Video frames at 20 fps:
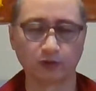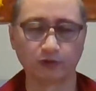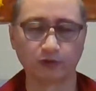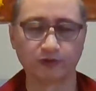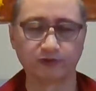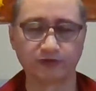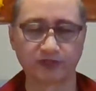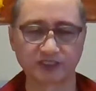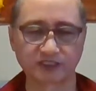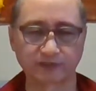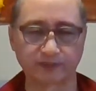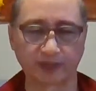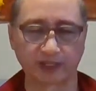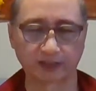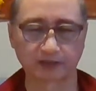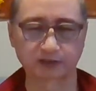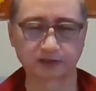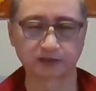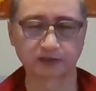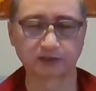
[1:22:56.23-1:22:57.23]
all the
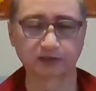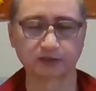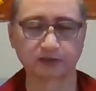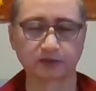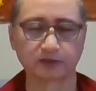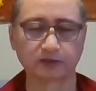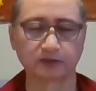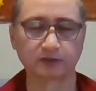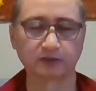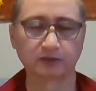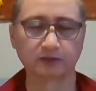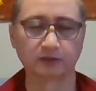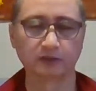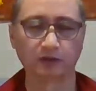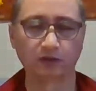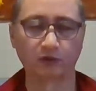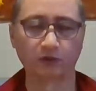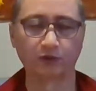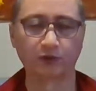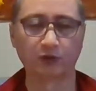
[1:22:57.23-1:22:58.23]
respect,
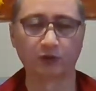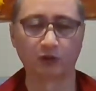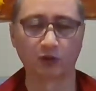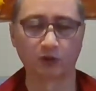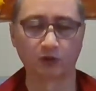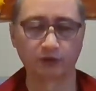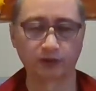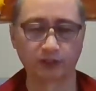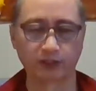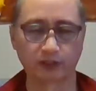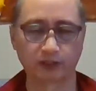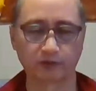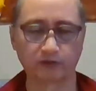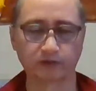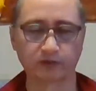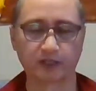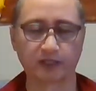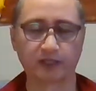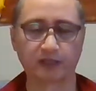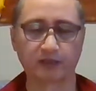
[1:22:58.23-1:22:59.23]
all the glory,
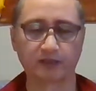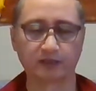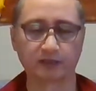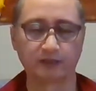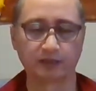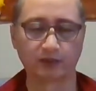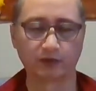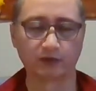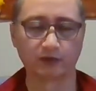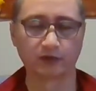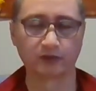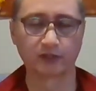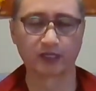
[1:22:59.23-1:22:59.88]
they